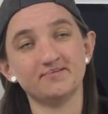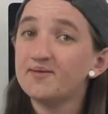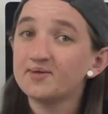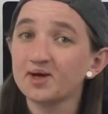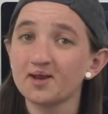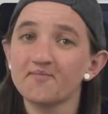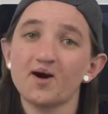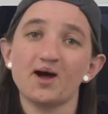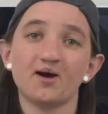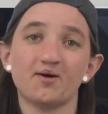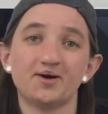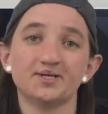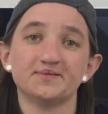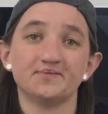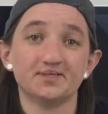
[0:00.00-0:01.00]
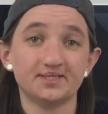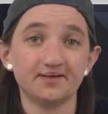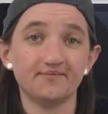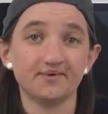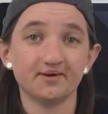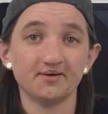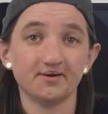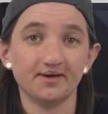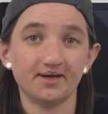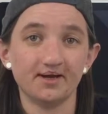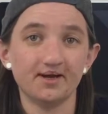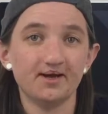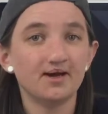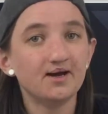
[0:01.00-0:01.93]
If you're gonna buy a car specifically,